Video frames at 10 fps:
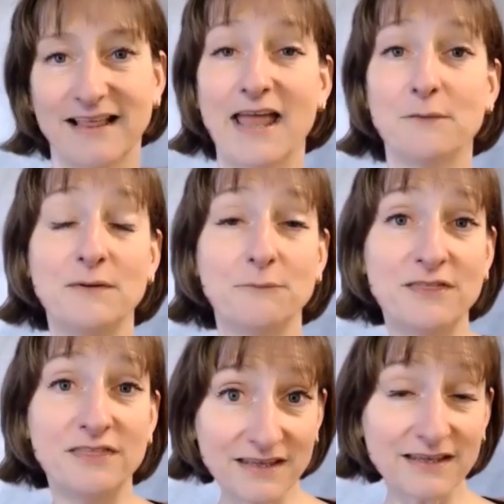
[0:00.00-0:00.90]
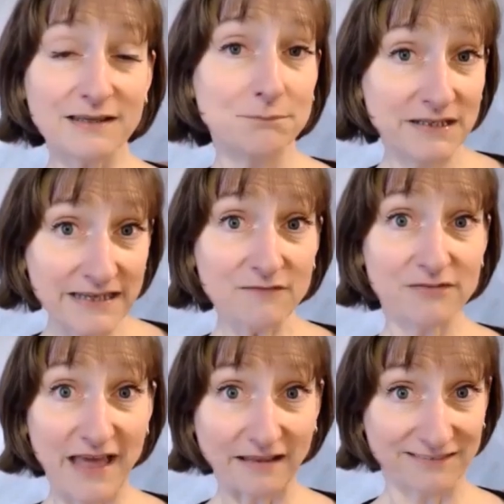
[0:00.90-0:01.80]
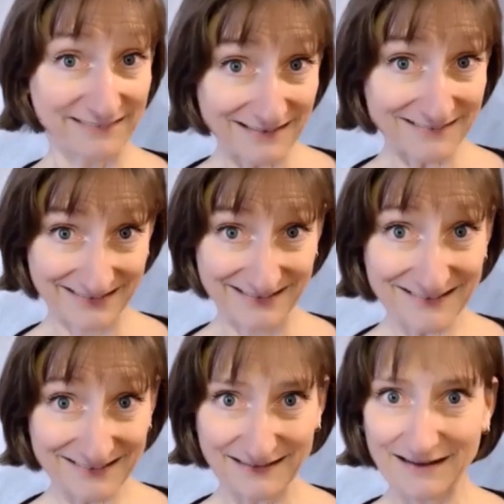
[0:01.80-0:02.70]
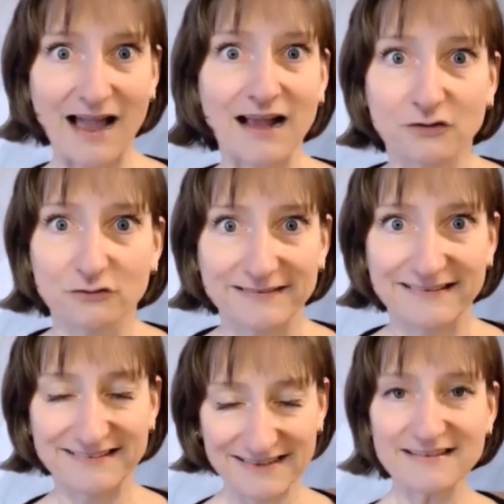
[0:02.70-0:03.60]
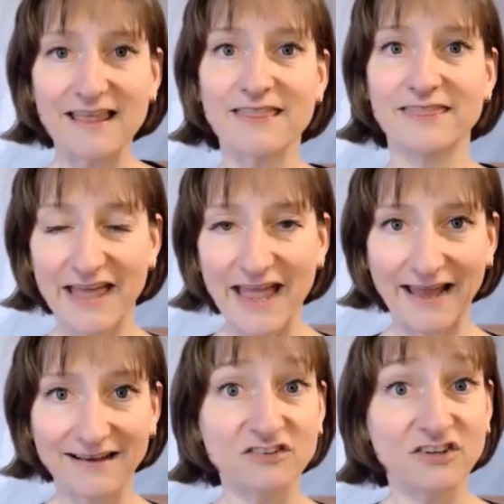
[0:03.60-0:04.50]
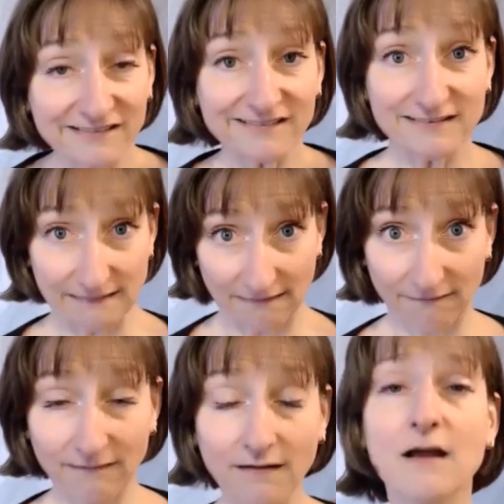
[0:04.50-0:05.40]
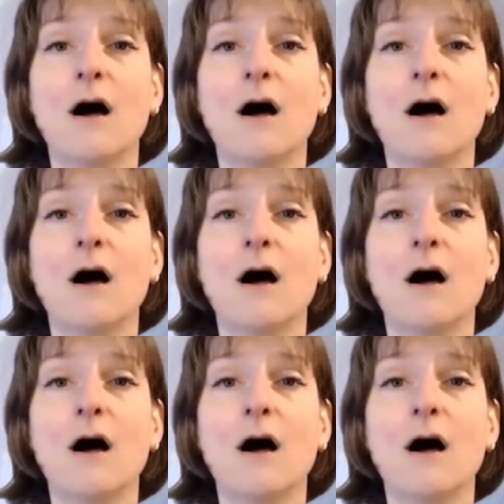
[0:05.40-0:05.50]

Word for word: And when we think and believe that sentence, I can't resist it, then chances are